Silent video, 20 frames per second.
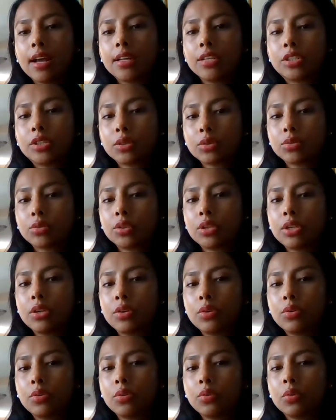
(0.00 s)
children
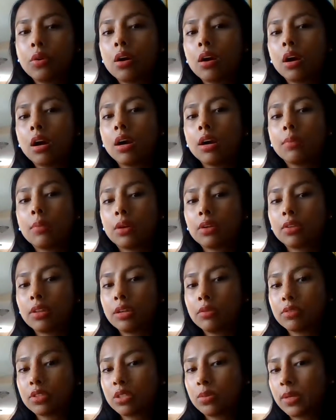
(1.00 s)
who are
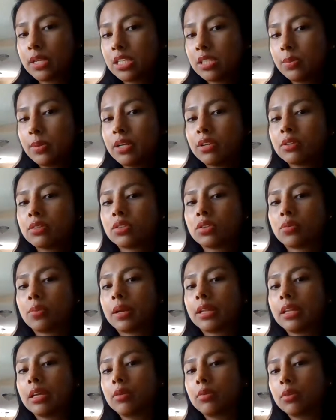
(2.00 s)
monolingual Spanish speakers or
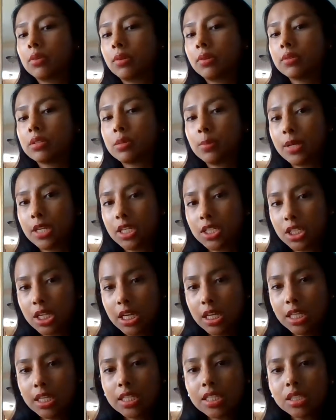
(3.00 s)
bilingual
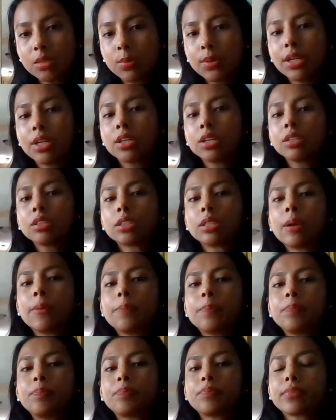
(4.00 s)
Spanish-English speakers.
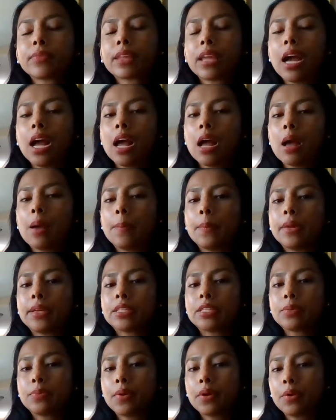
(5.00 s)

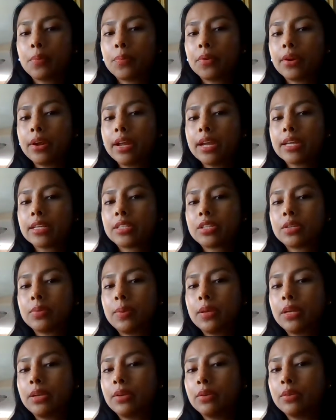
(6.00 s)
It's appropriate to
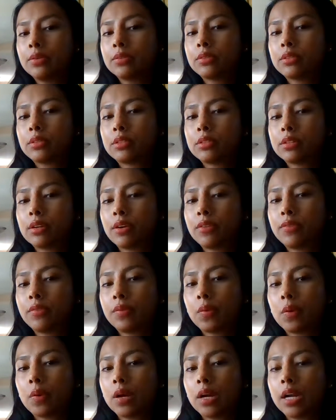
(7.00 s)
be used
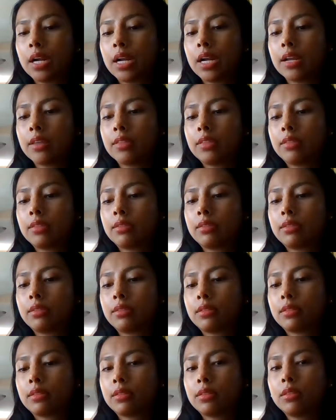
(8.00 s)
for
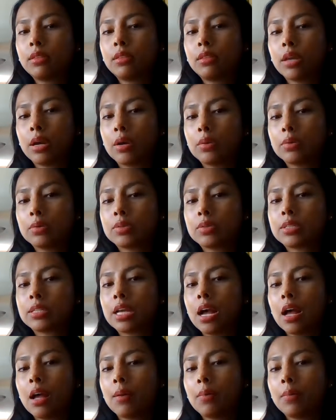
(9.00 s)
those
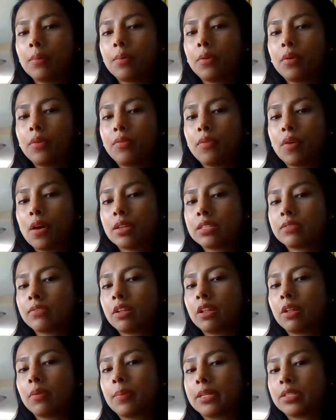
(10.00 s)
who fall
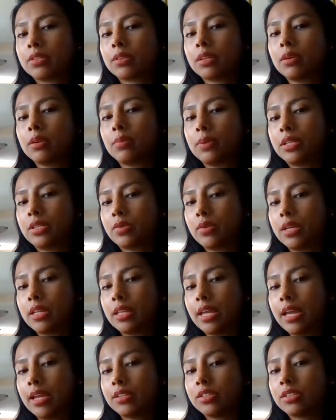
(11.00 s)
developmentally between
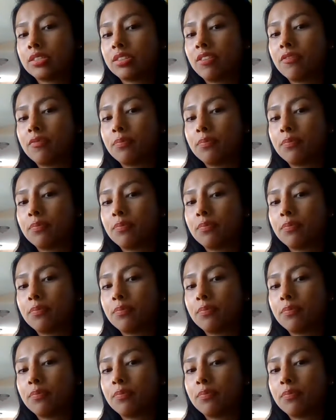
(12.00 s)
the ages of